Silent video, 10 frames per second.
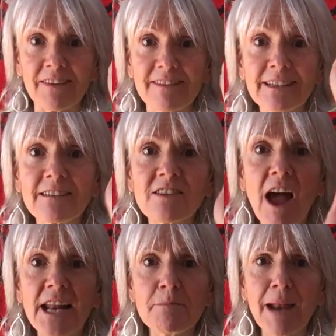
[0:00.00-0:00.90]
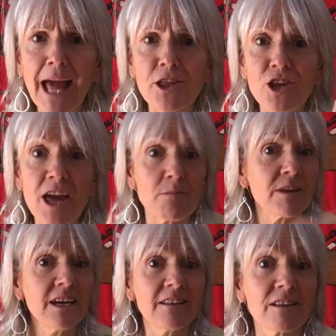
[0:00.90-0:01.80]
this little tiny black shape
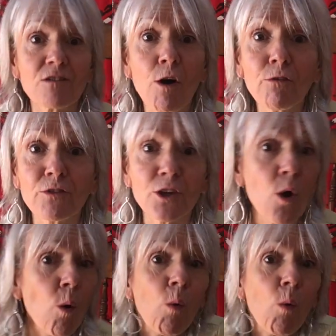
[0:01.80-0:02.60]
that's often